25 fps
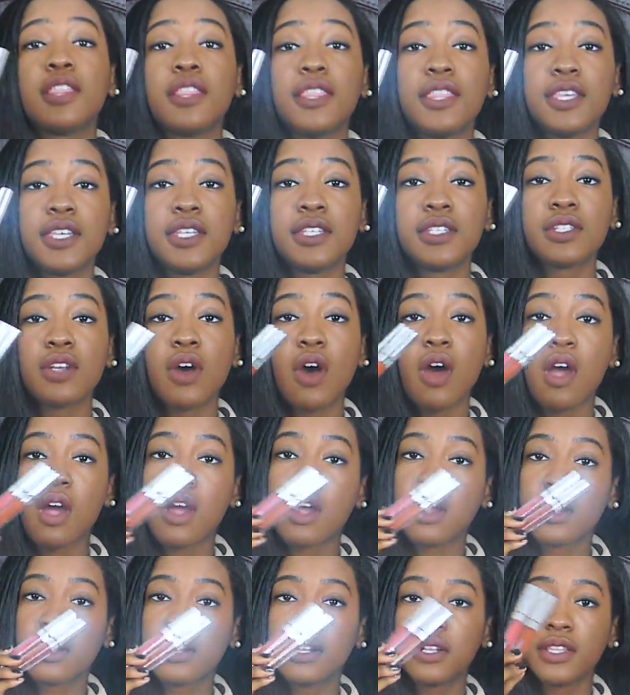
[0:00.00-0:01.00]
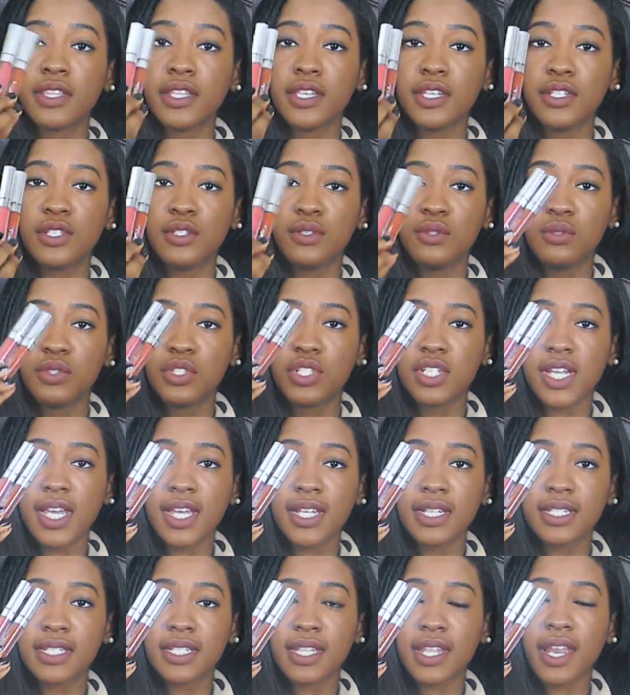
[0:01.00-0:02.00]
these are the two
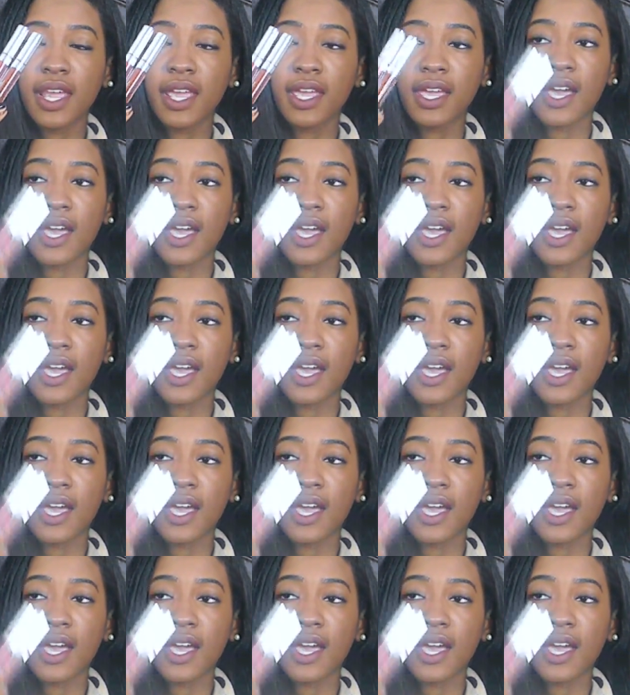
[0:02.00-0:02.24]
shades that I